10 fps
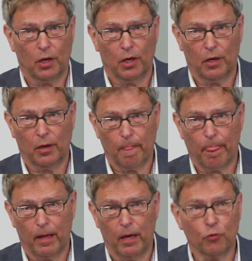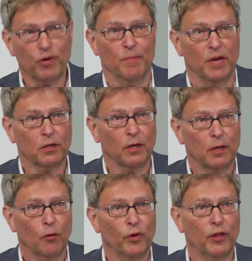agreement
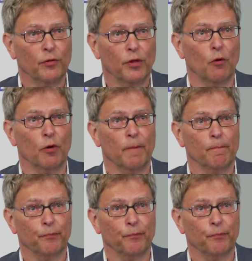with the theory.